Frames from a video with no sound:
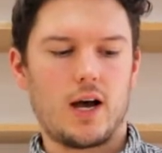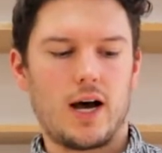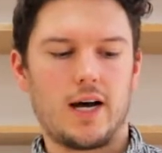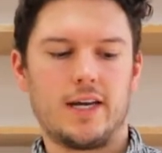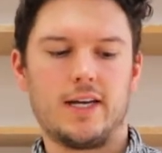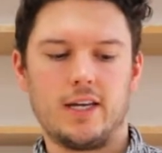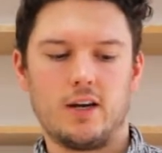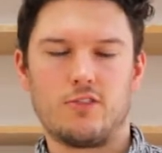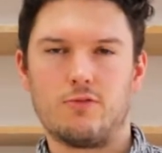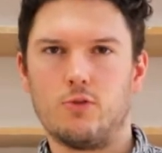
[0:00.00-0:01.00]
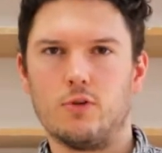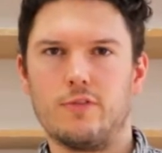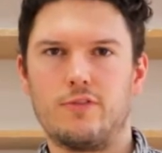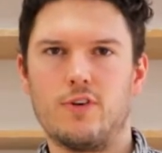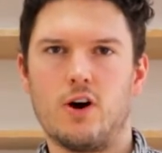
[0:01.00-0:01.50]
I, as a rule
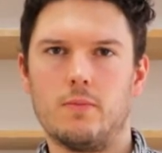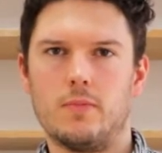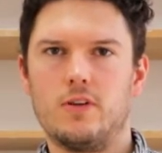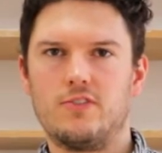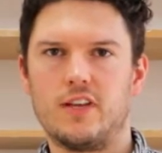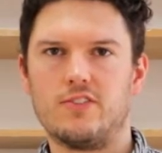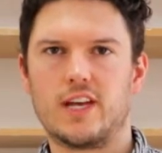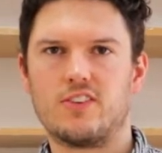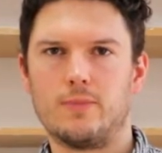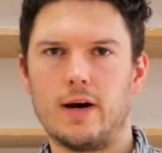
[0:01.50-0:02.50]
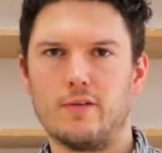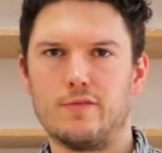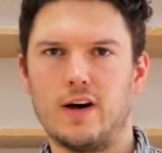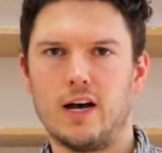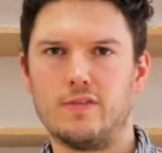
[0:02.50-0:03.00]
of thumb, tend to get about
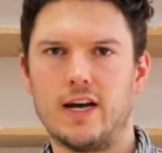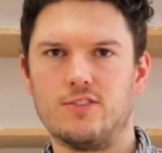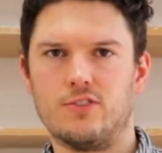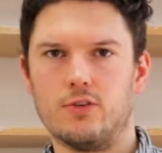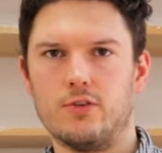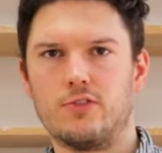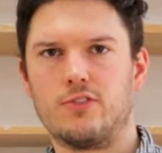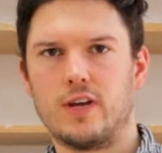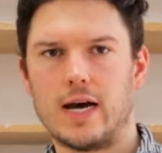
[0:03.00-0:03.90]
5 handles